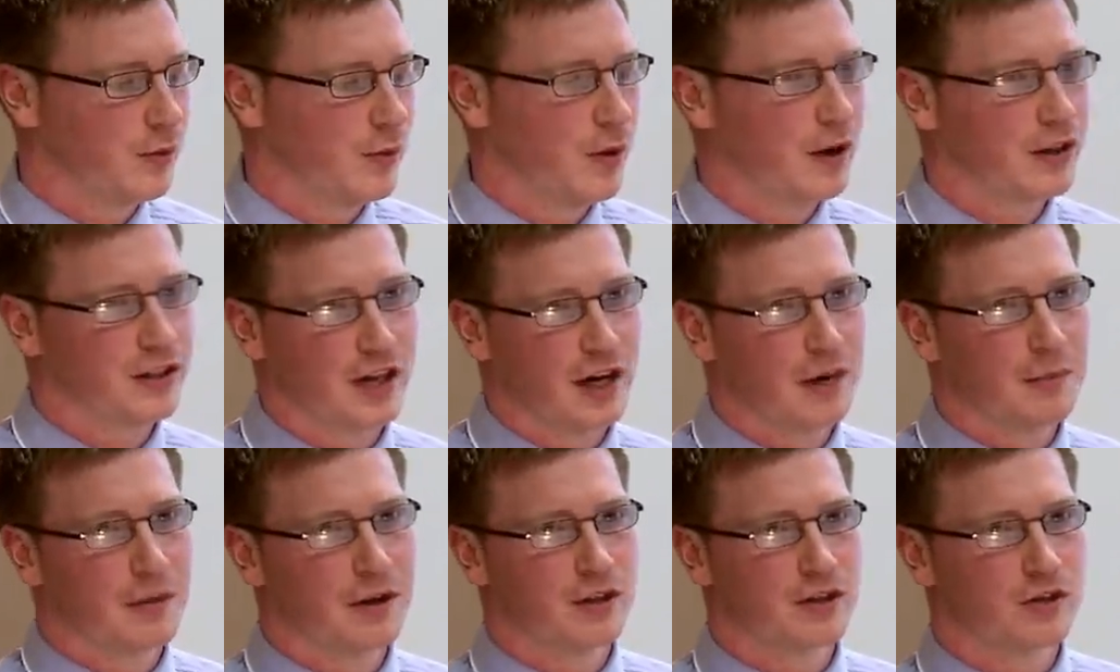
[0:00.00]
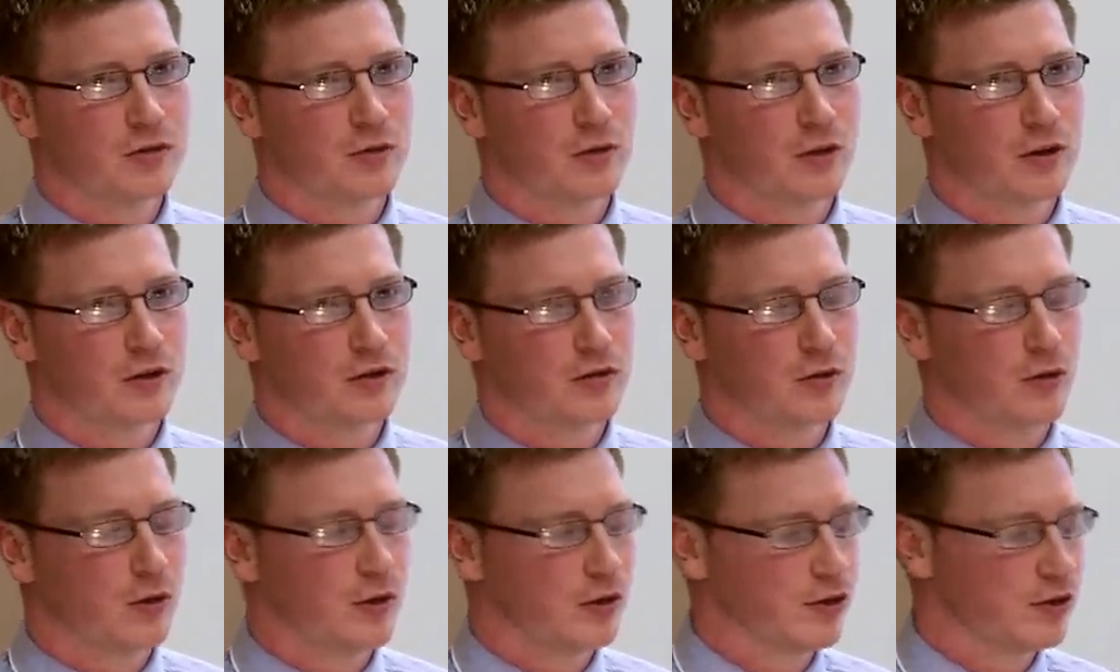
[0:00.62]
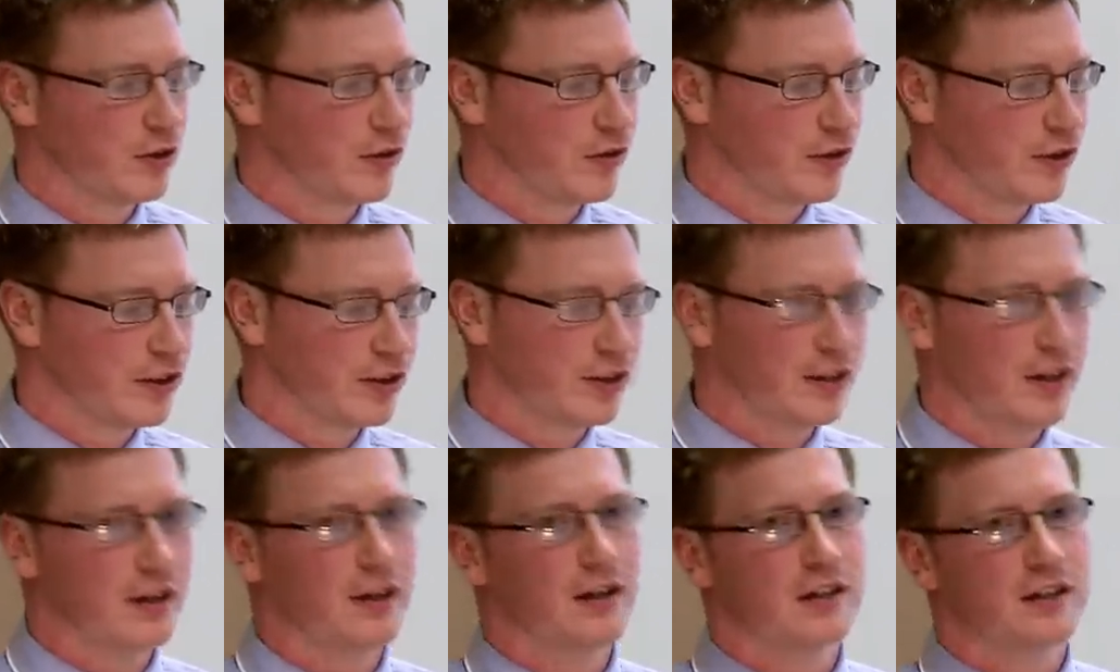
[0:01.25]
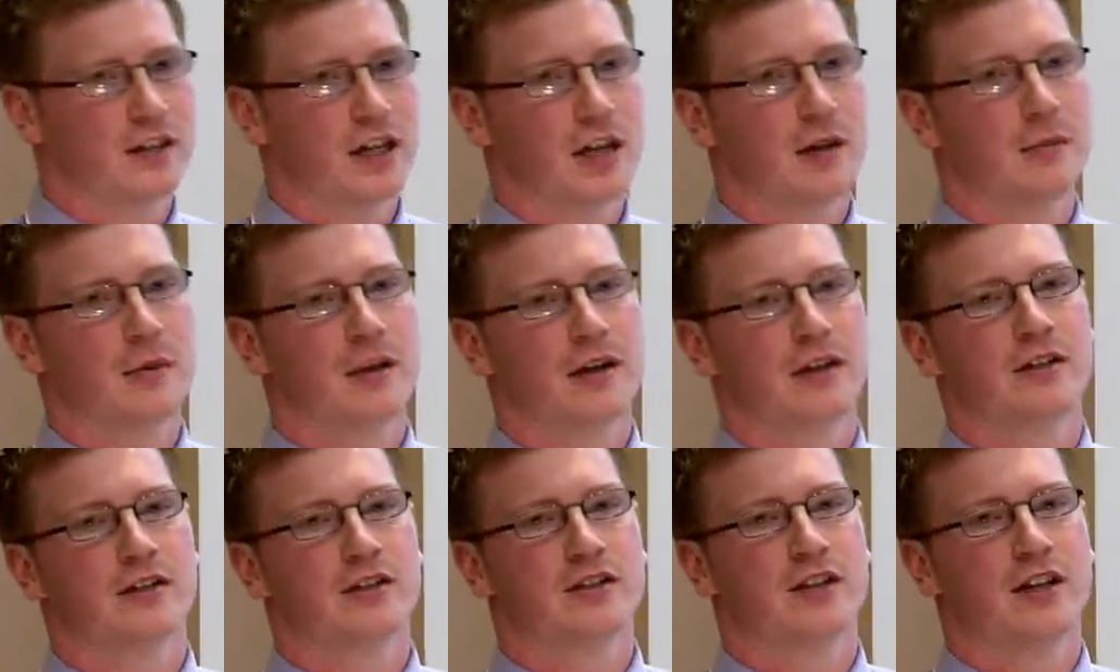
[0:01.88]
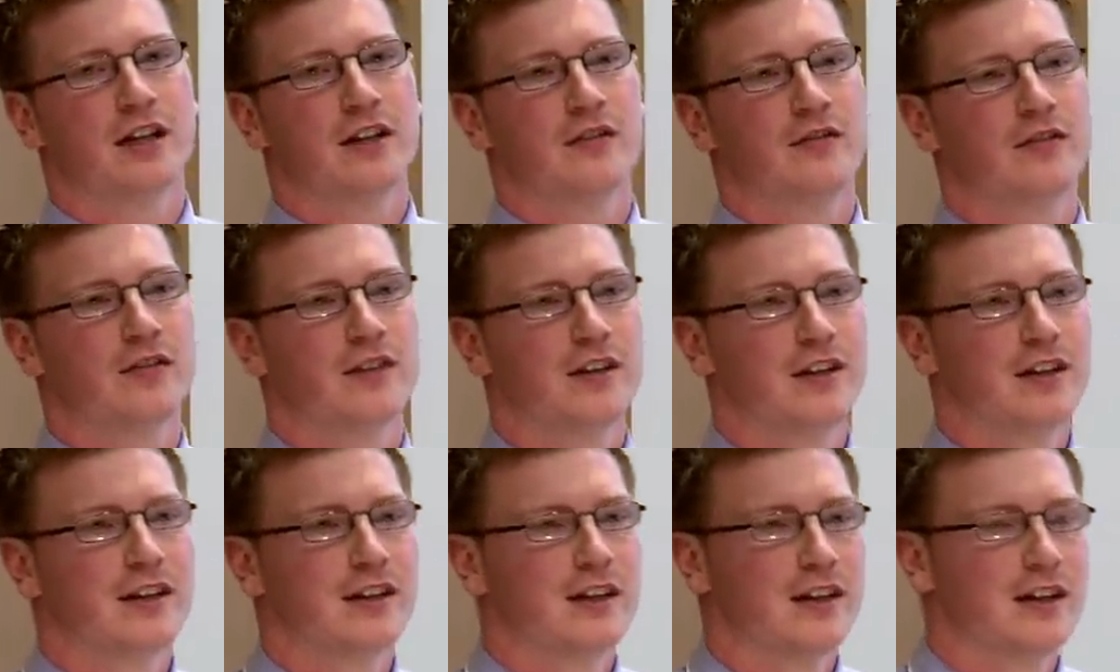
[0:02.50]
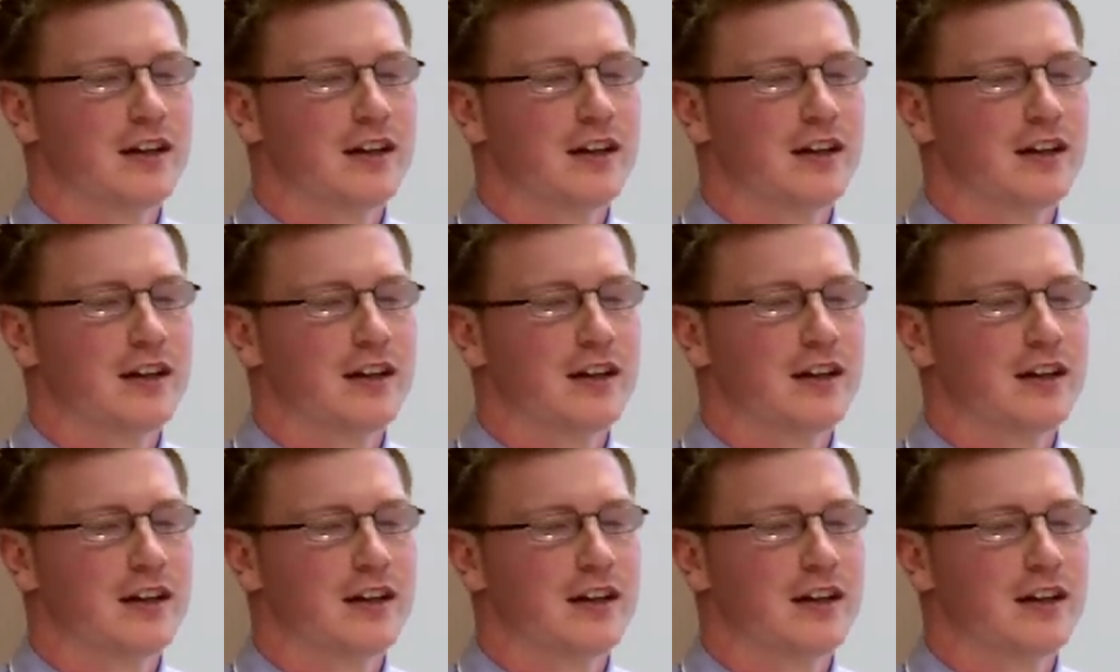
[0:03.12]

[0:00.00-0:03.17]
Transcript: what timelines to work towards, or if you're setting a timeline yourself,